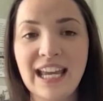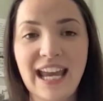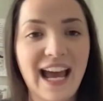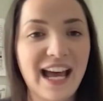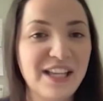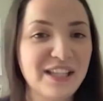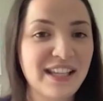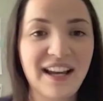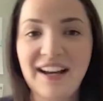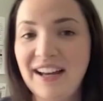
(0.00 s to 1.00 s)
It has
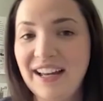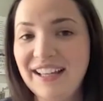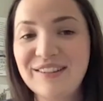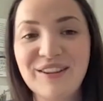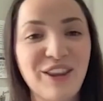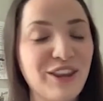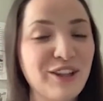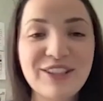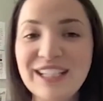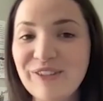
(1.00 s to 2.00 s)

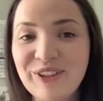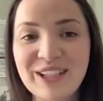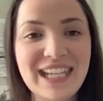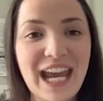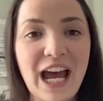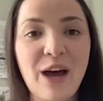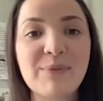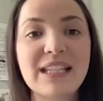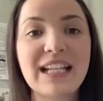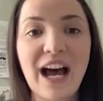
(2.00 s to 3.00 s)
30 different
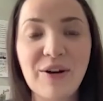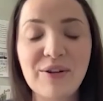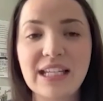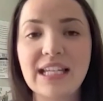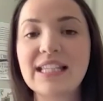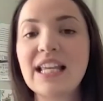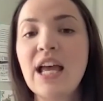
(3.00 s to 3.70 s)
tabs and houses